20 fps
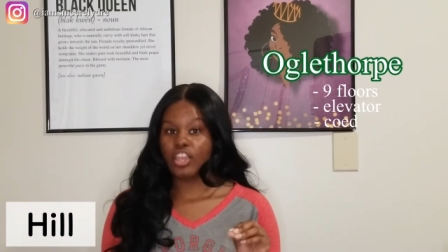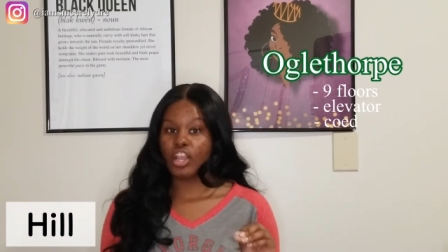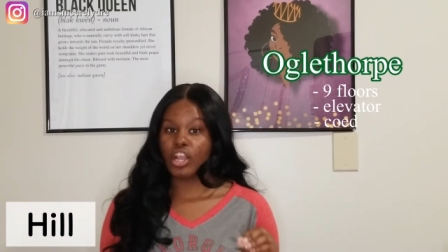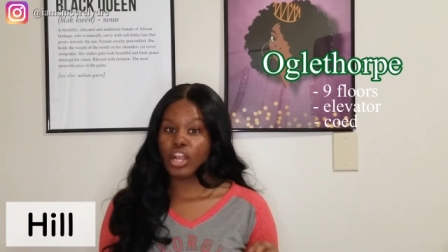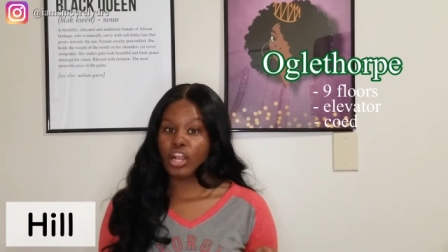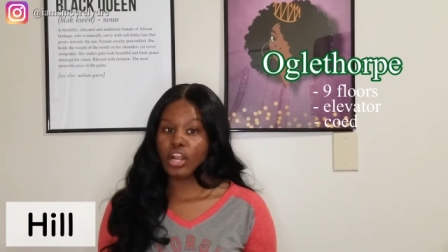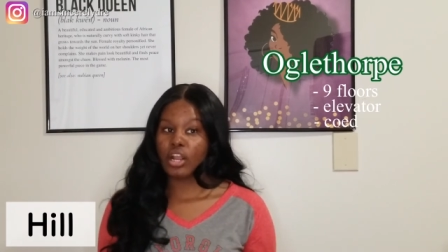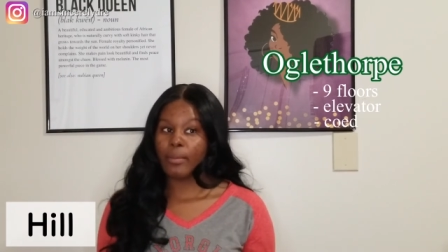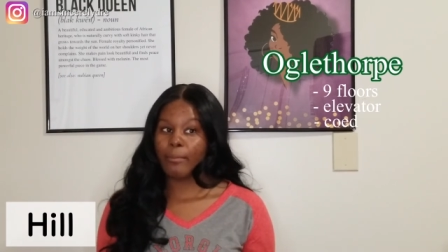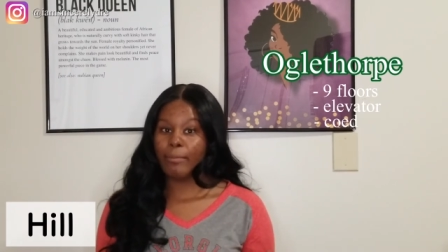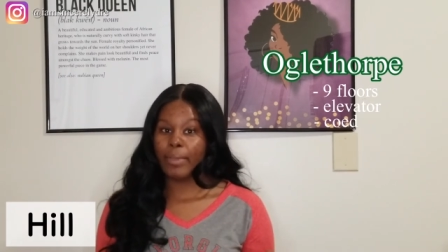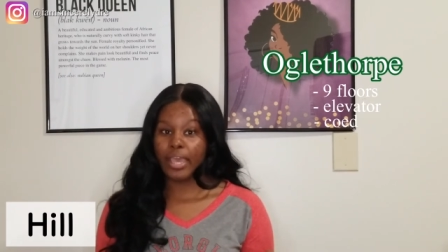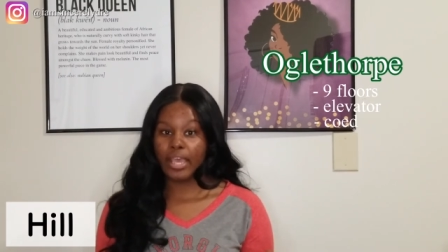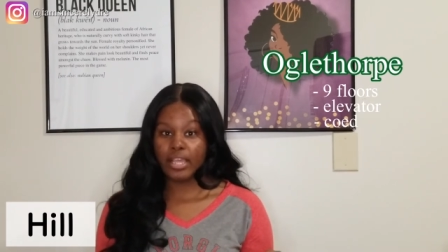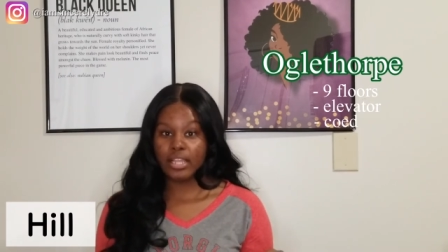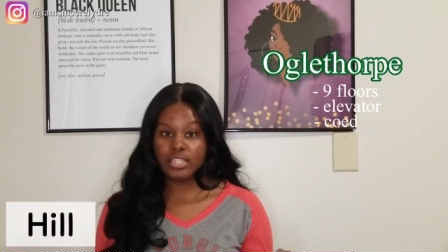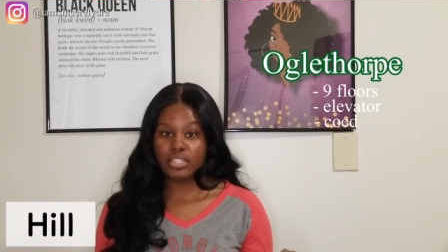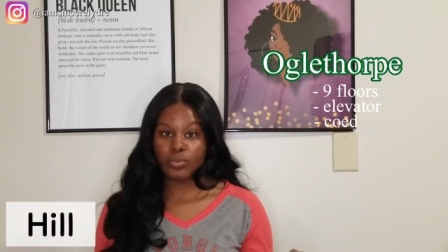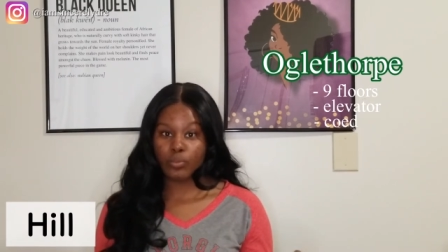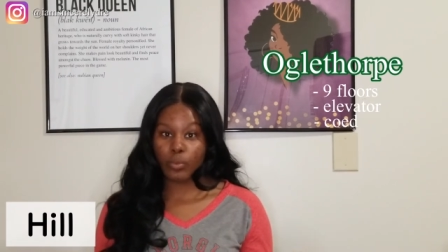Your
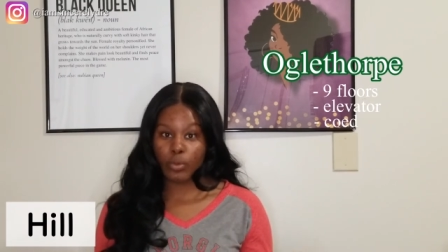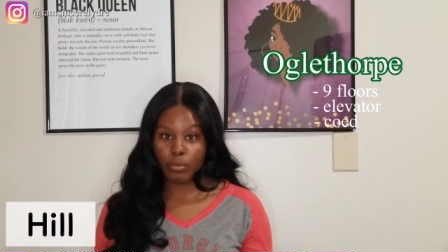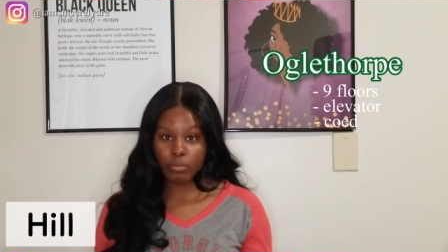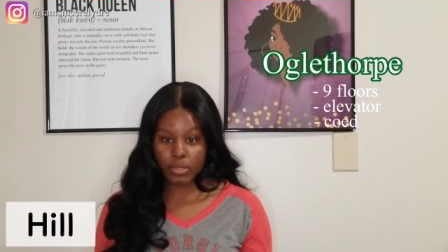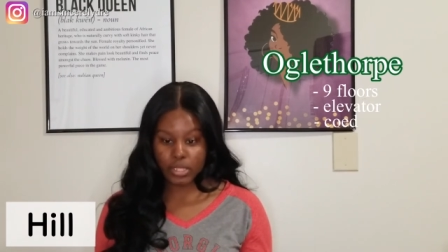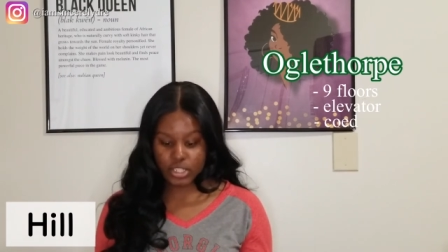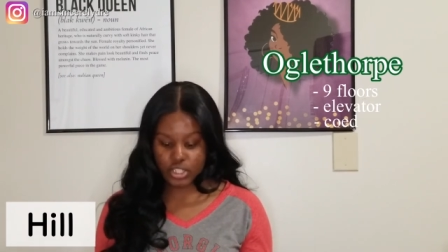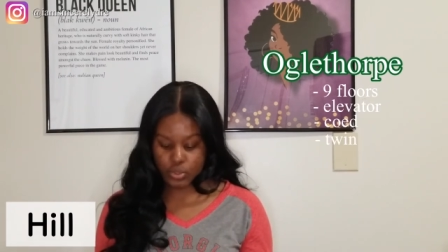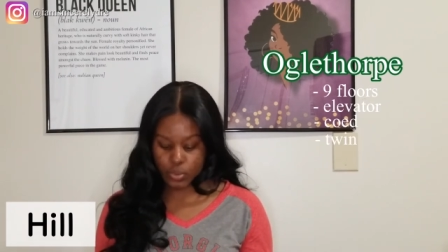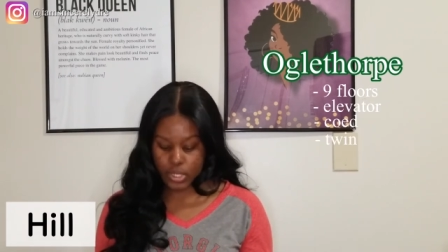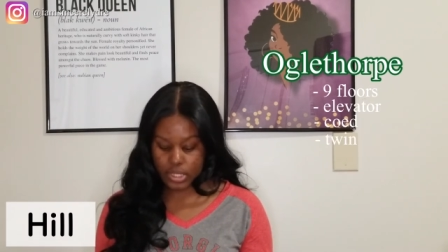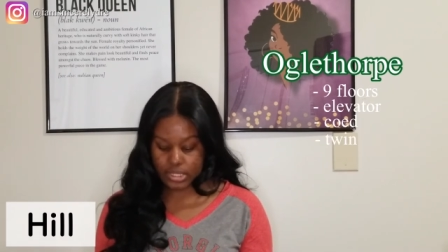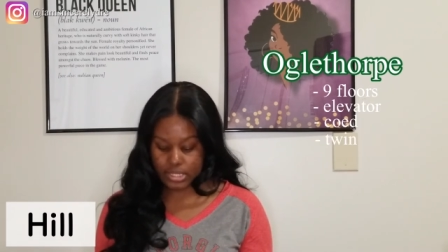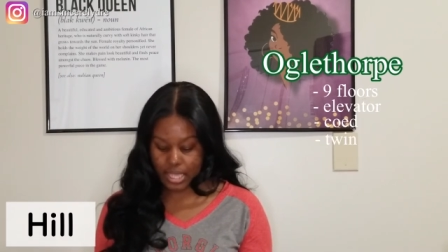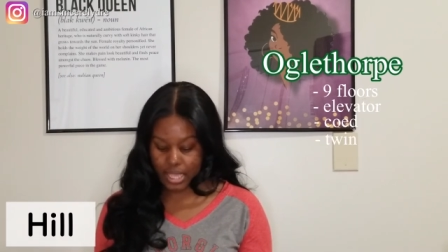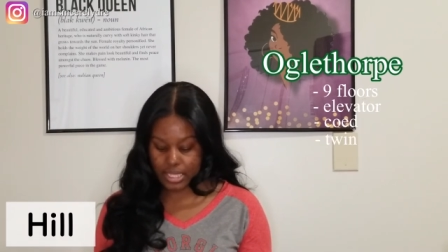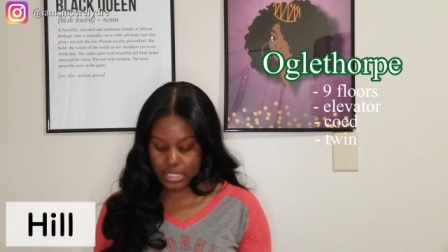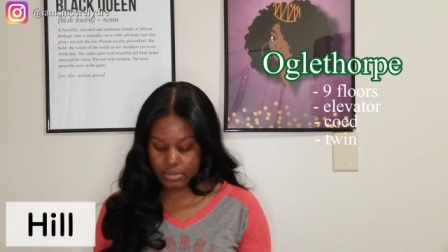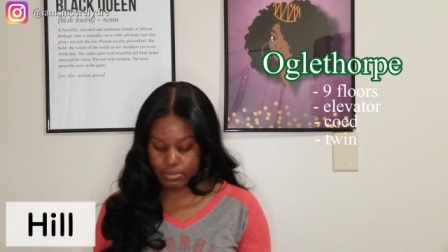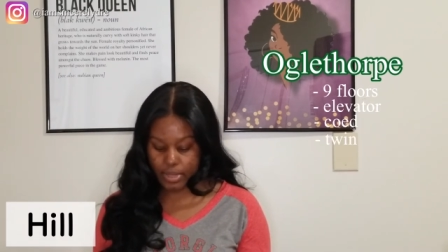beds will be twin
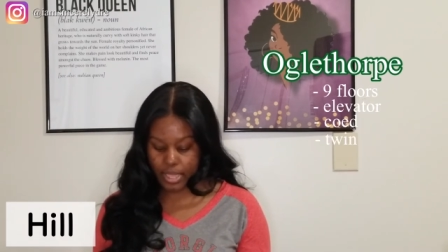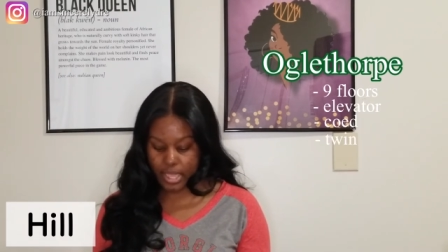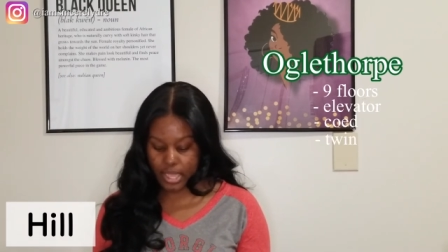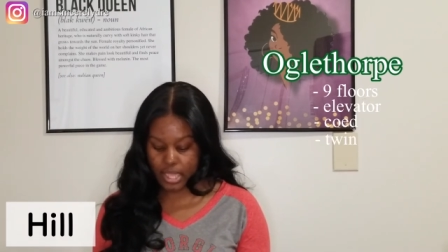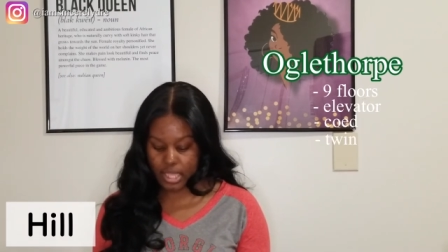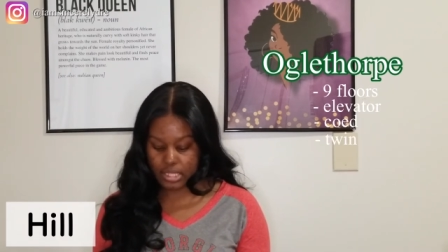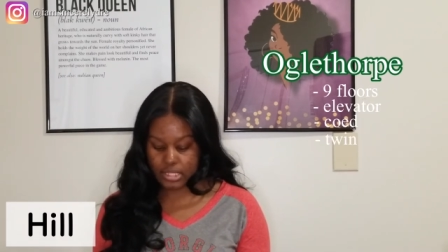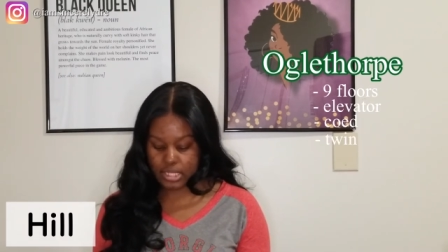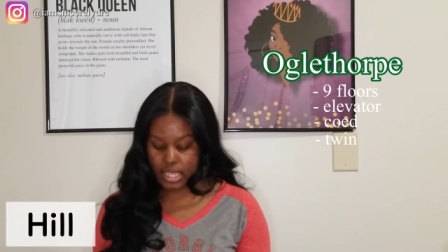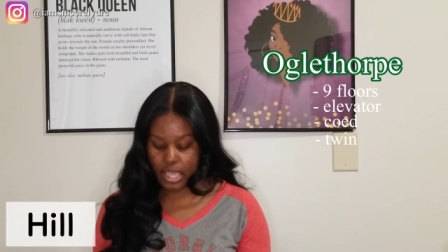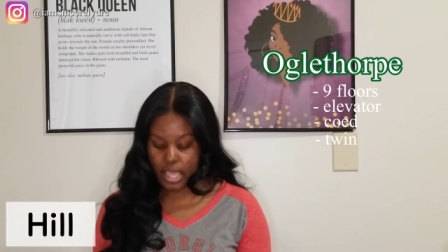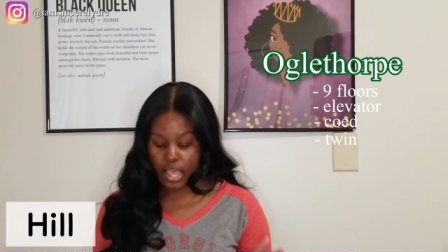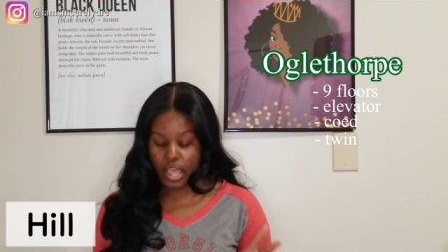size beds.